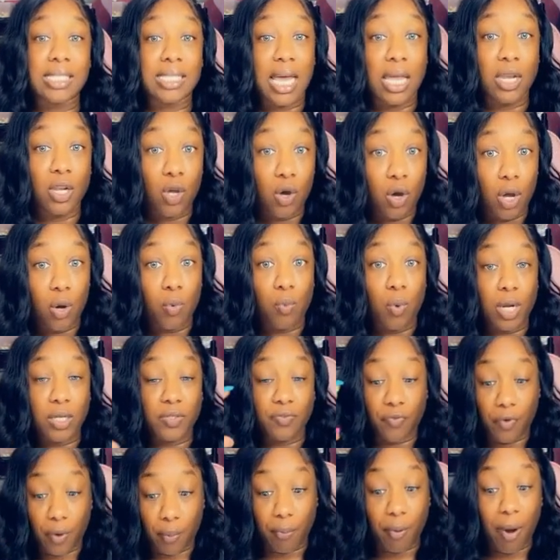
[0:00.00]
I know it works
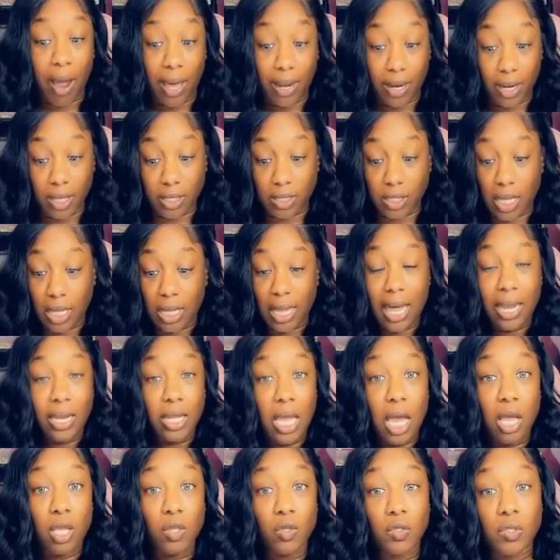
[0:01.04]
for products. A lot of
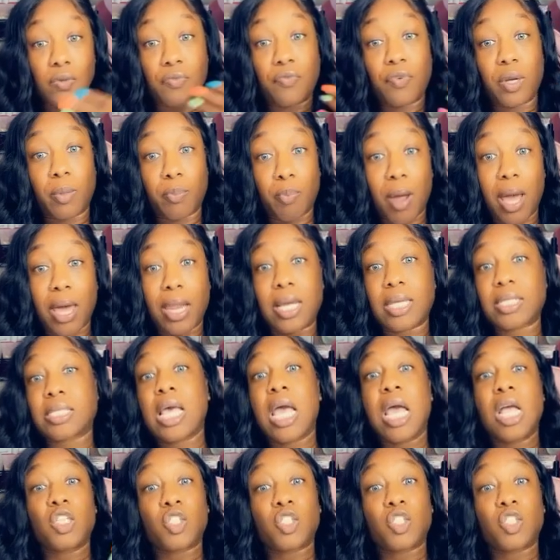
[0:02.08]
y'all use it for the products.